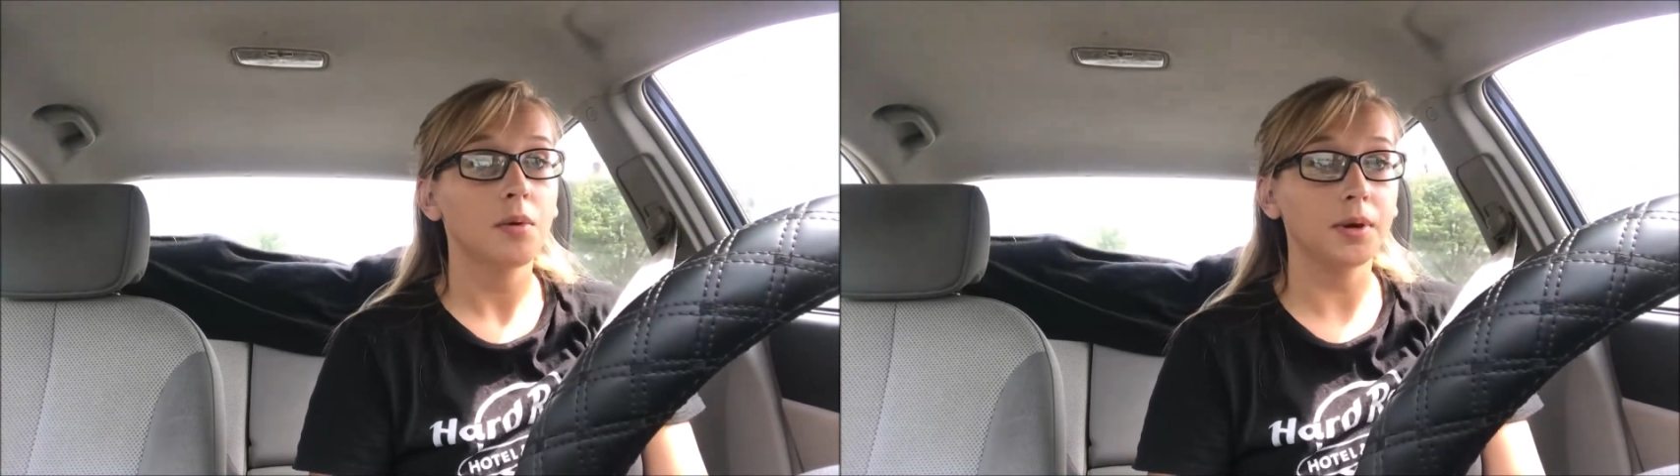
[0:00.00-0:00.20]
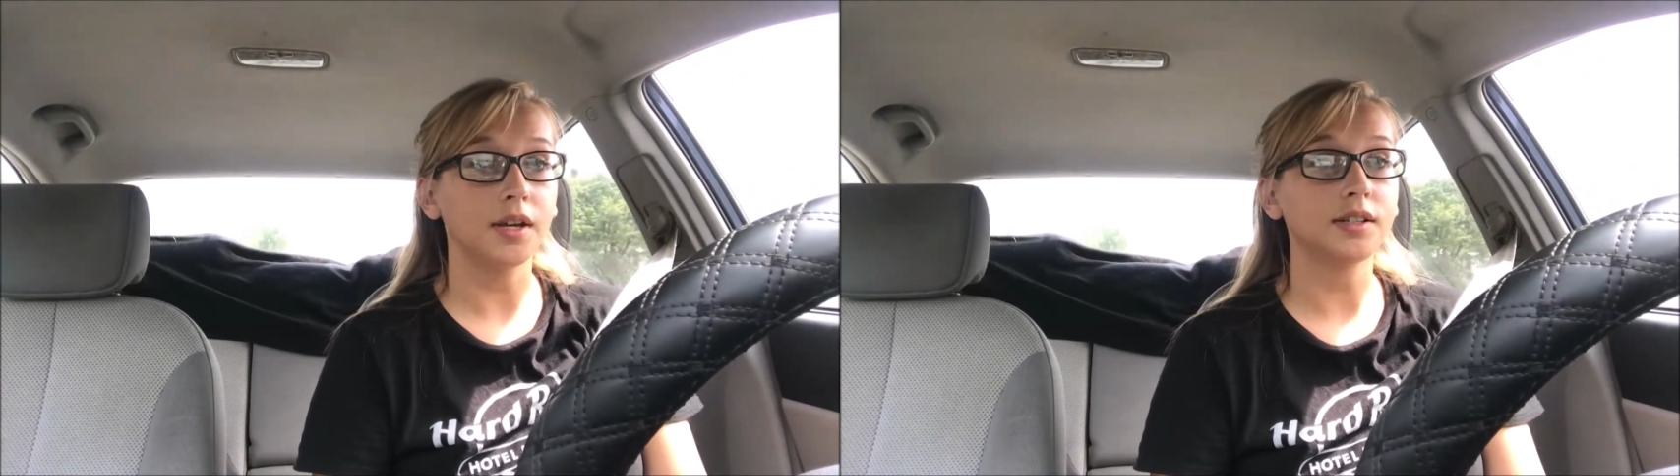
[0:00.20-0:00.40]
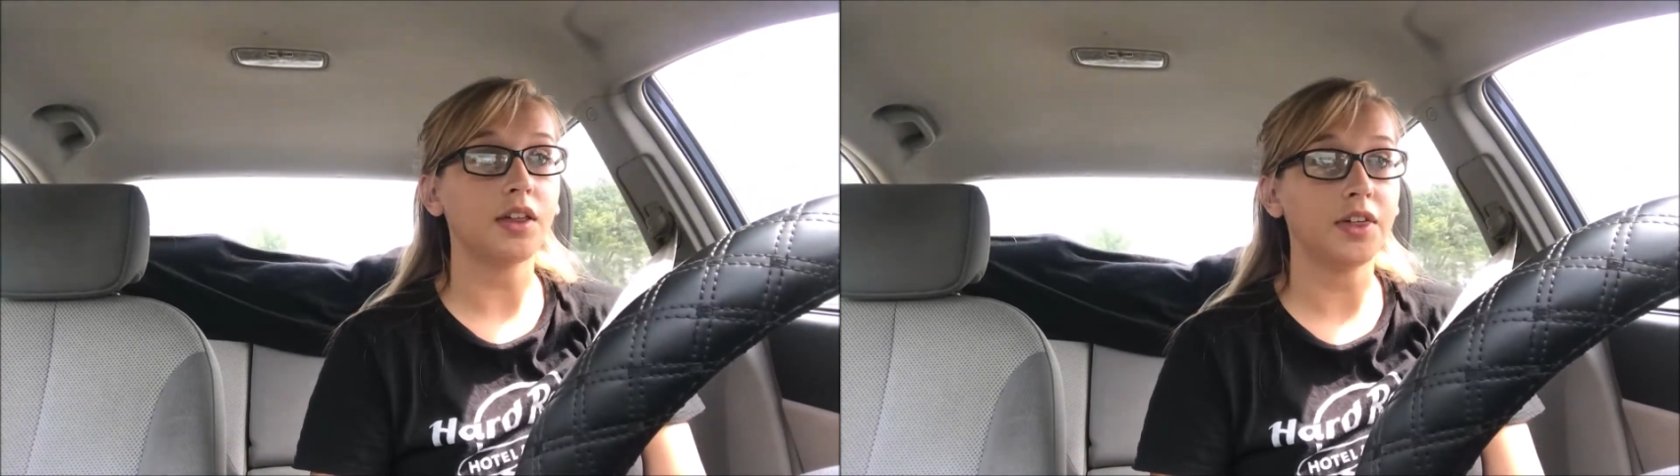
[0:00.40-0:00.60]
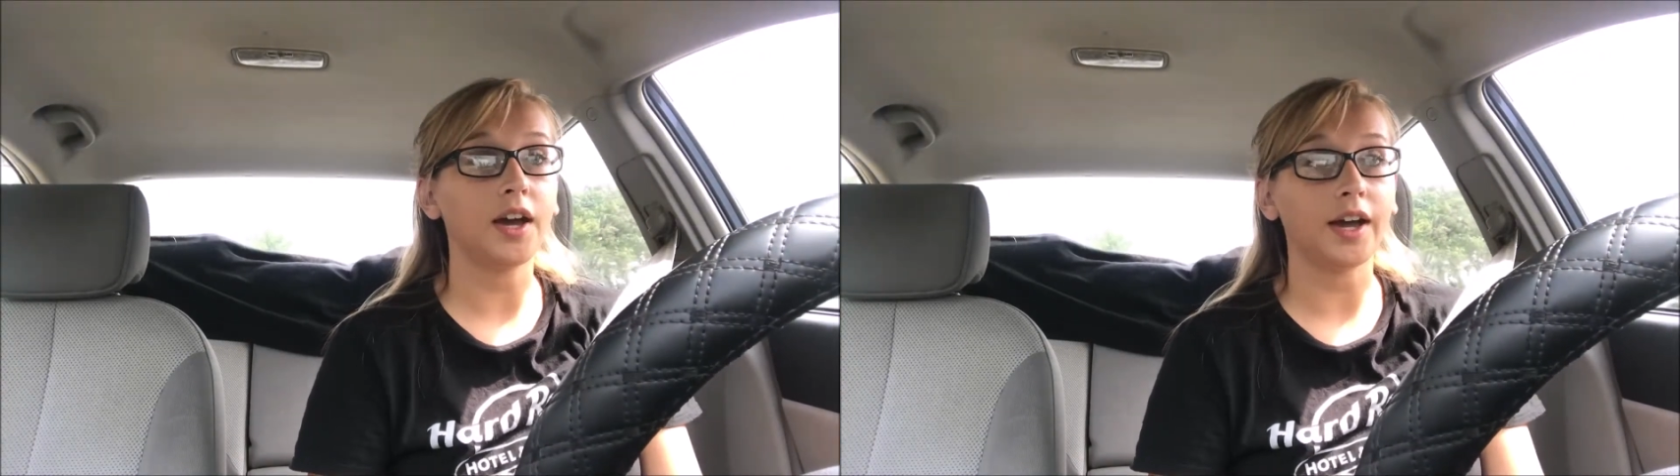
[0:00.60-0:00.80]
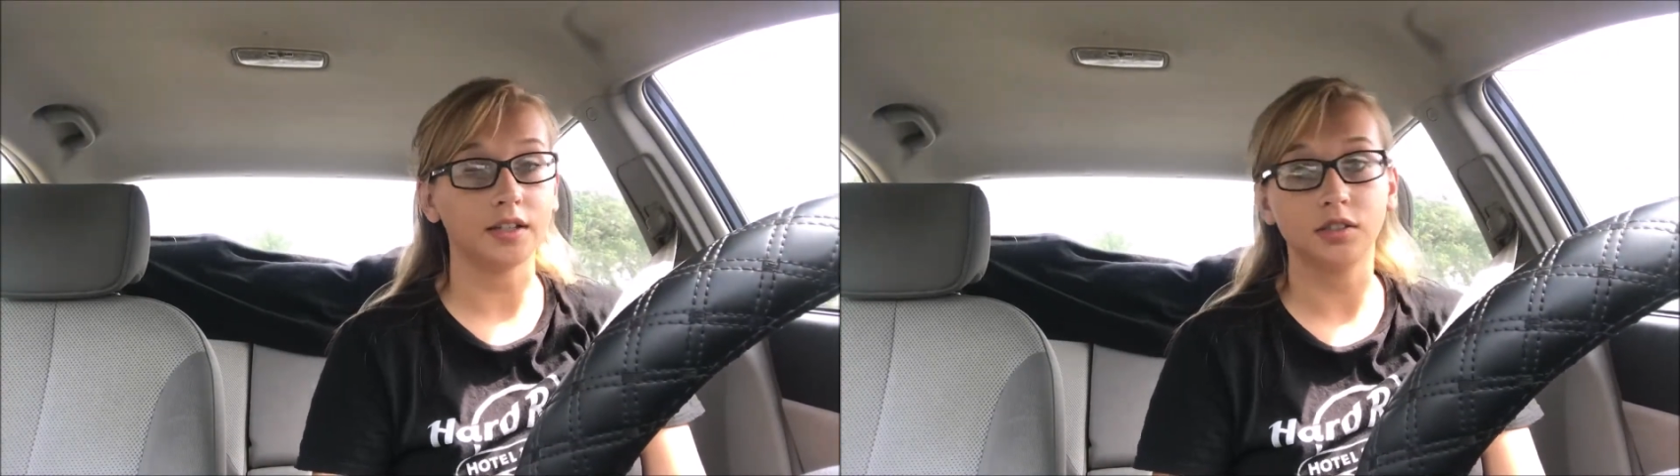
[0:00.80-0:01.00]
because I
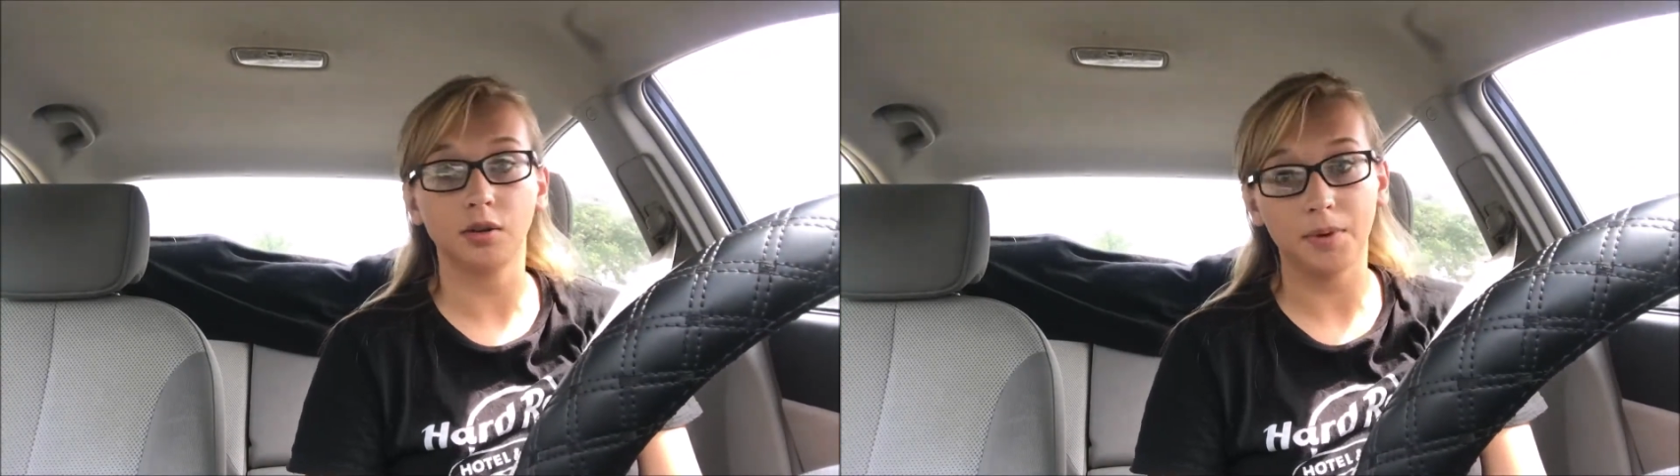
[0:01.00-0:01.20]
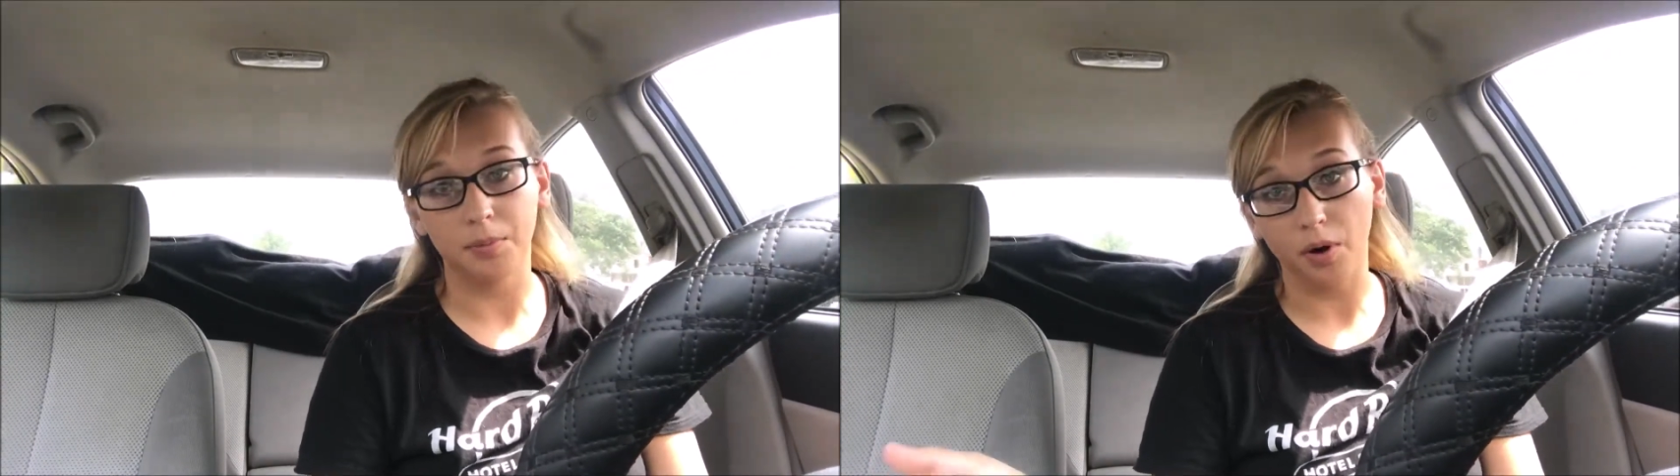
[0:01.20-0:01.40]
think I can still make